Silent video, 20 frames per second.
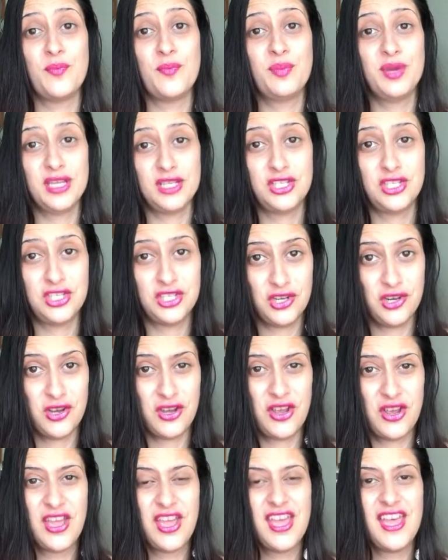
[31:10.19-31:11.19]
a
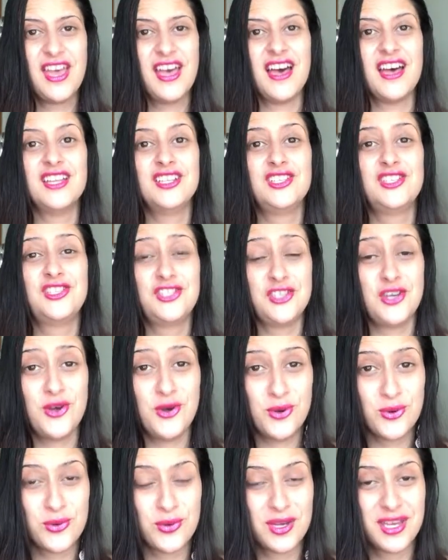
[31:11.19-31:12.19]
picture, a
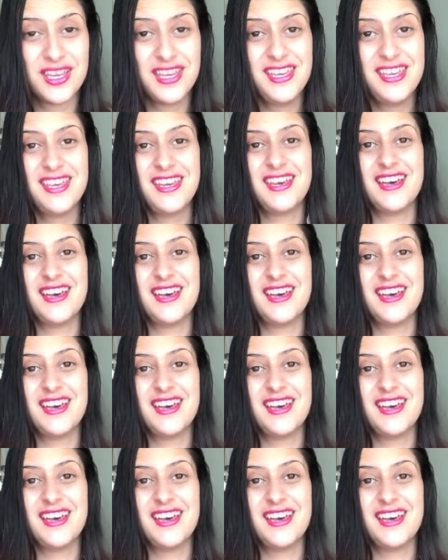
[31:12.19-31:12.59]
joke,